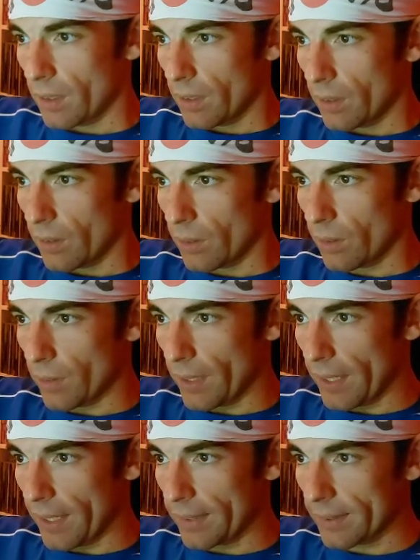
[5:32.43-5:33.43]

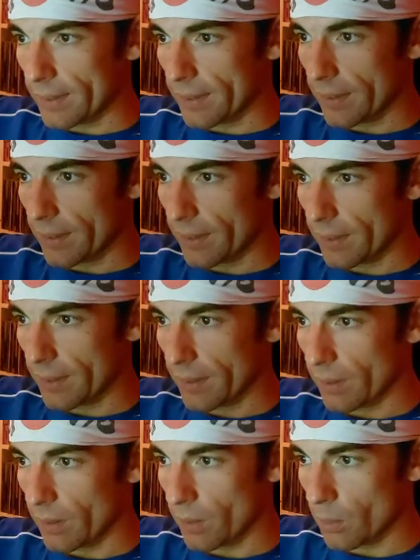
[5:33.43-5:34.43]
Alright,
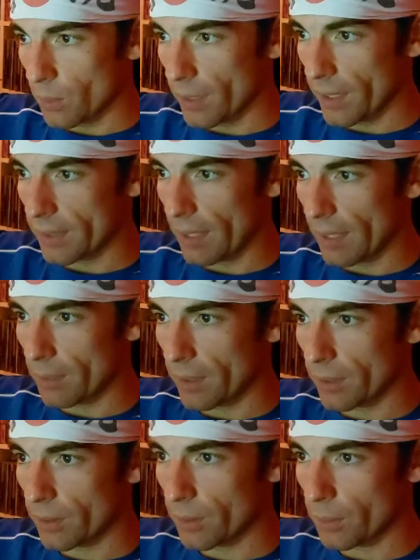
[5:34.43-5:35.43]
week number
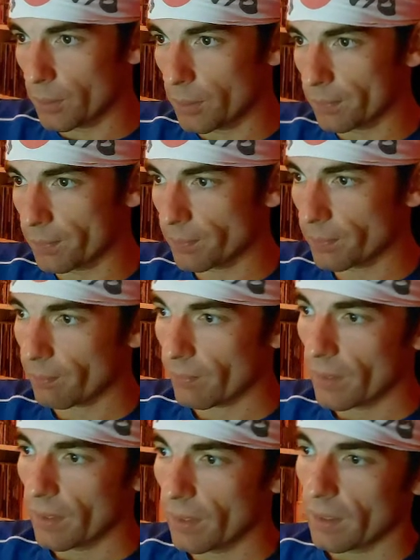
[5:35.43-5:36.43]
2.
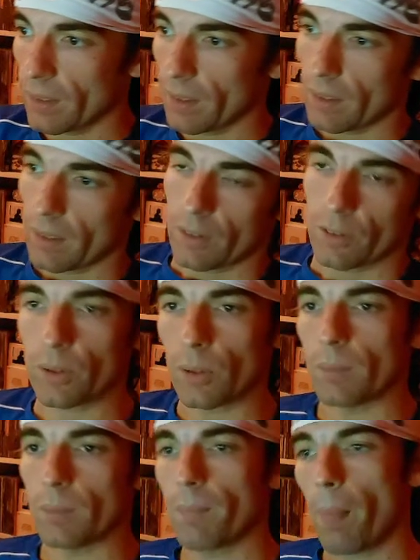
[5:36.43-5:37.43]
So,
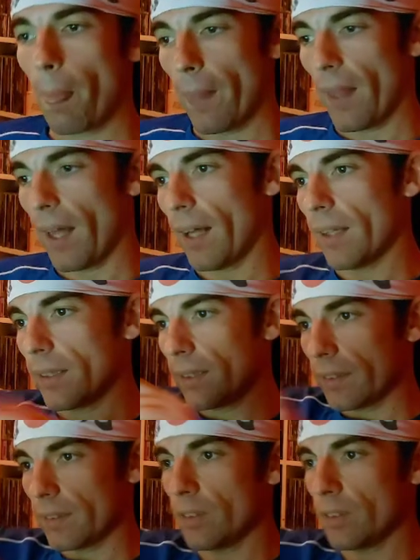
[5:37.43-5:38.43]

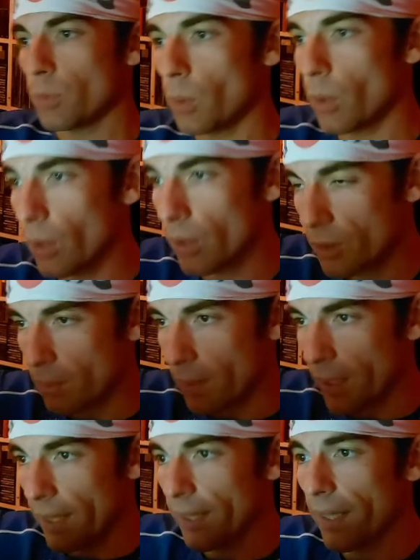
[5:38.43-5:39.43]
this was
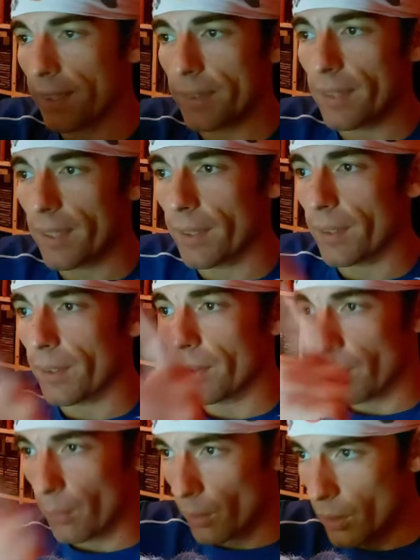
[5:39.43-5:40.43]
my heat day in a
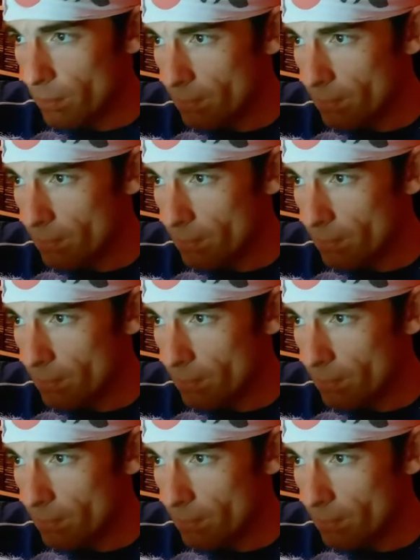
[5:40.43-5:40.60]
row.